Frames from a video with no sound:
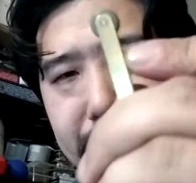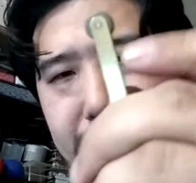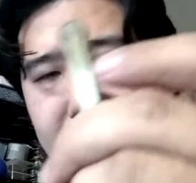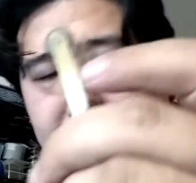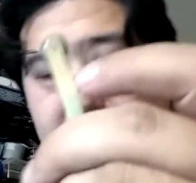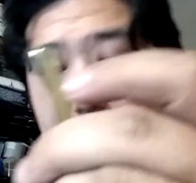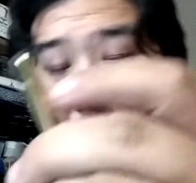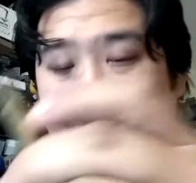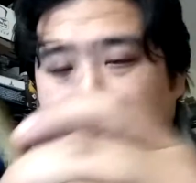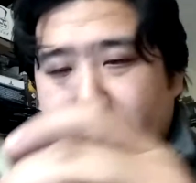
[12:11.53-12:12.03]

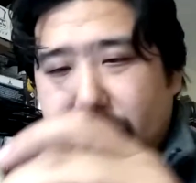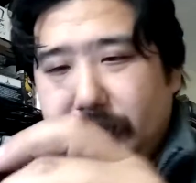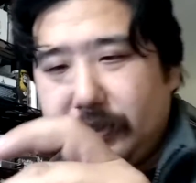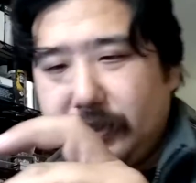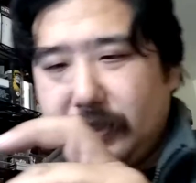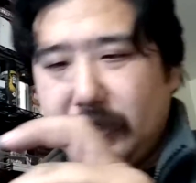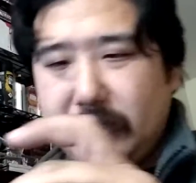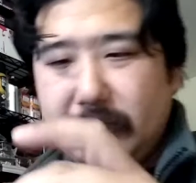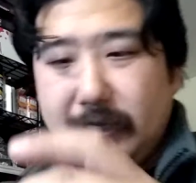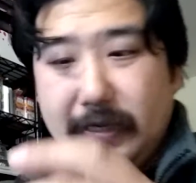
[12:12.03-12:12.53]

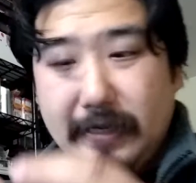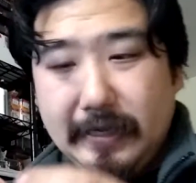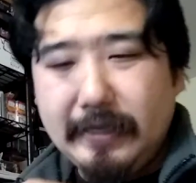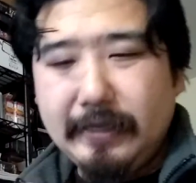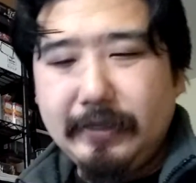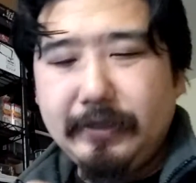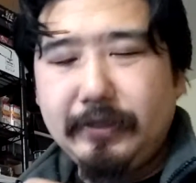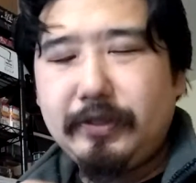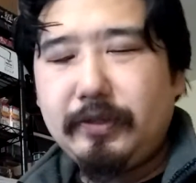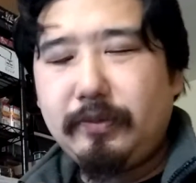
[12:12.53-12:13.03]
It
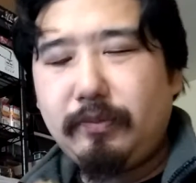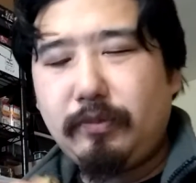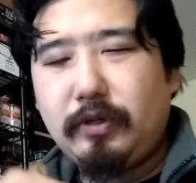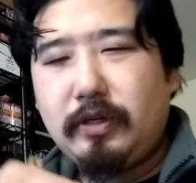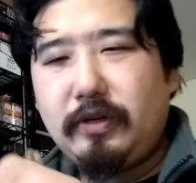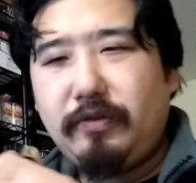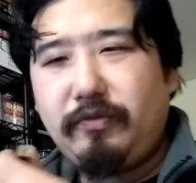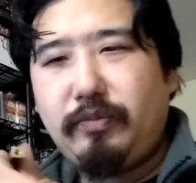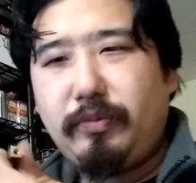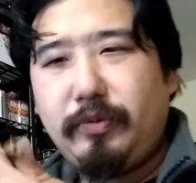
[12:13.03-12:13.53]
is more
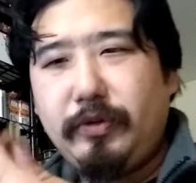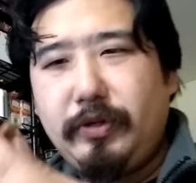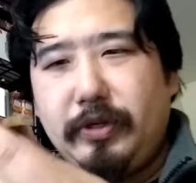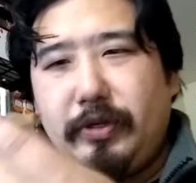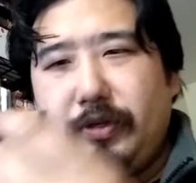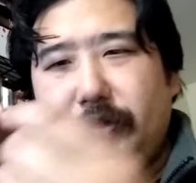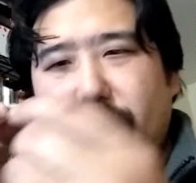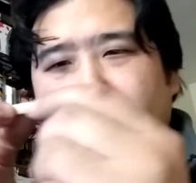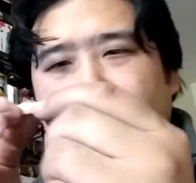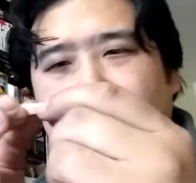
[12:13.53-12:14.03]
comfortable to
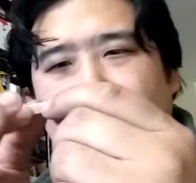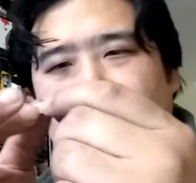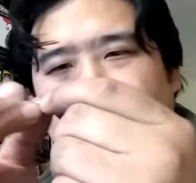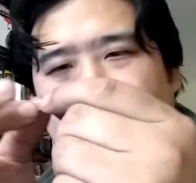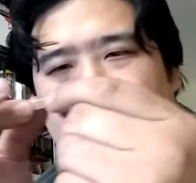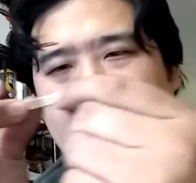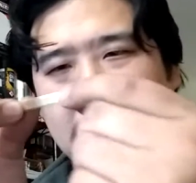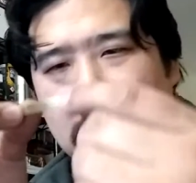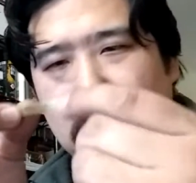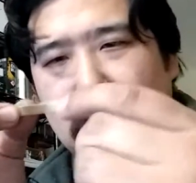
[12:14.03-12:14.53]
use because it's
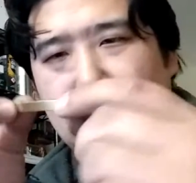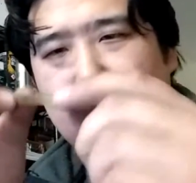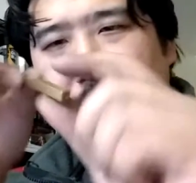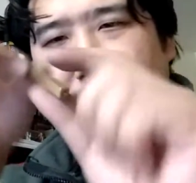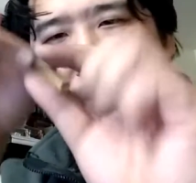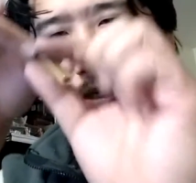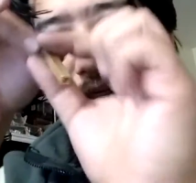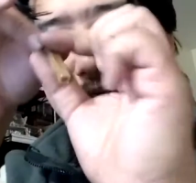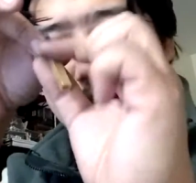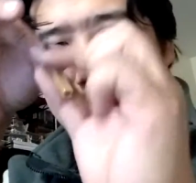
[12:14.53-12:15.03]

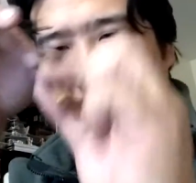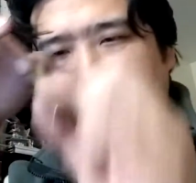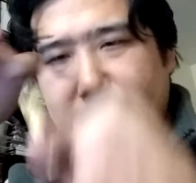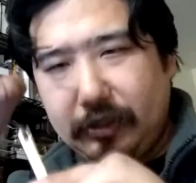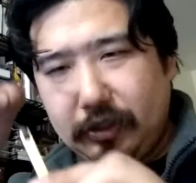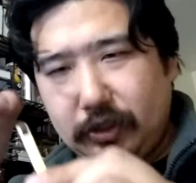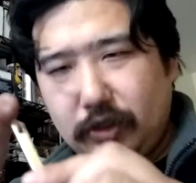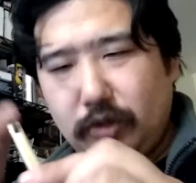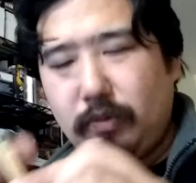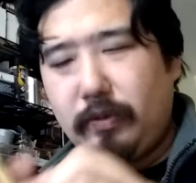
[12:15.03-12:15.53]
elongated and
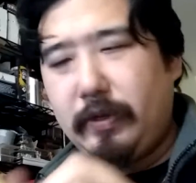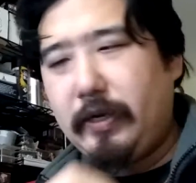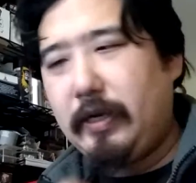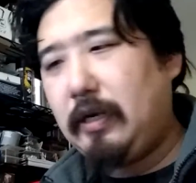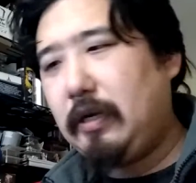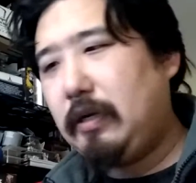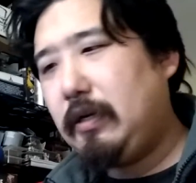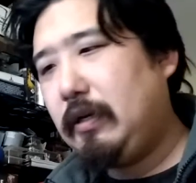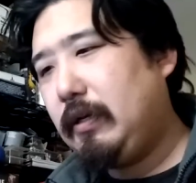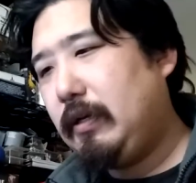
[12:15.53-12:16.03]

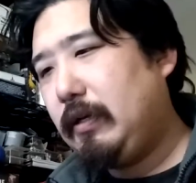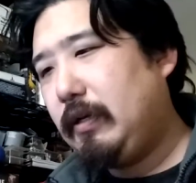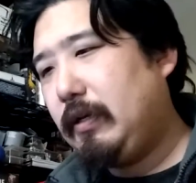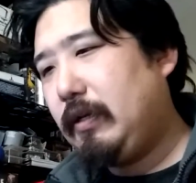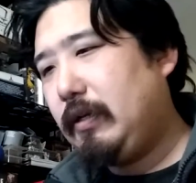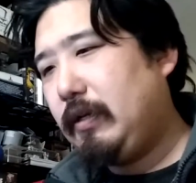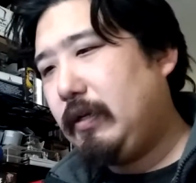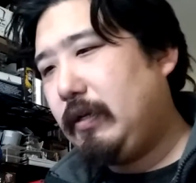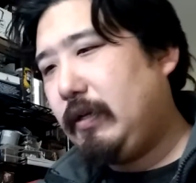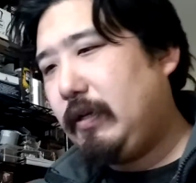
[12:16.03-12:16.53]
square
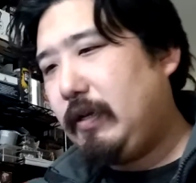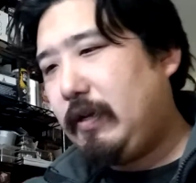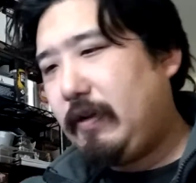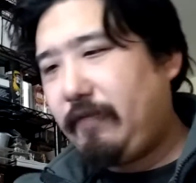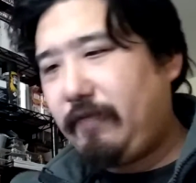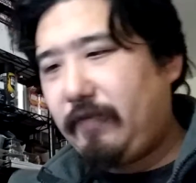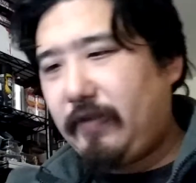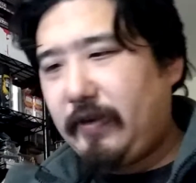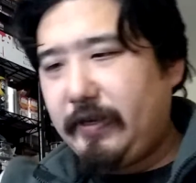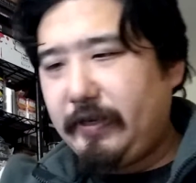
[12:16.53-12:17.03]
and
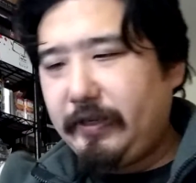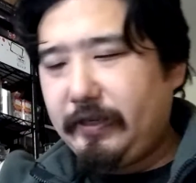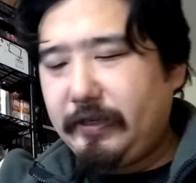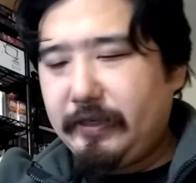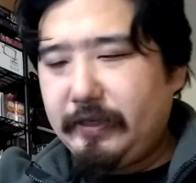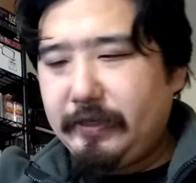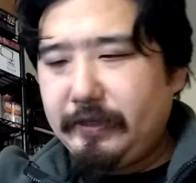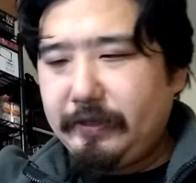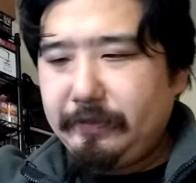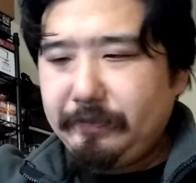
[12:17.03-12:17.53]
fine and
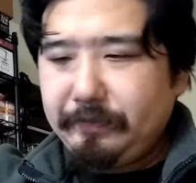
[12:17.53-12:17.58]
good.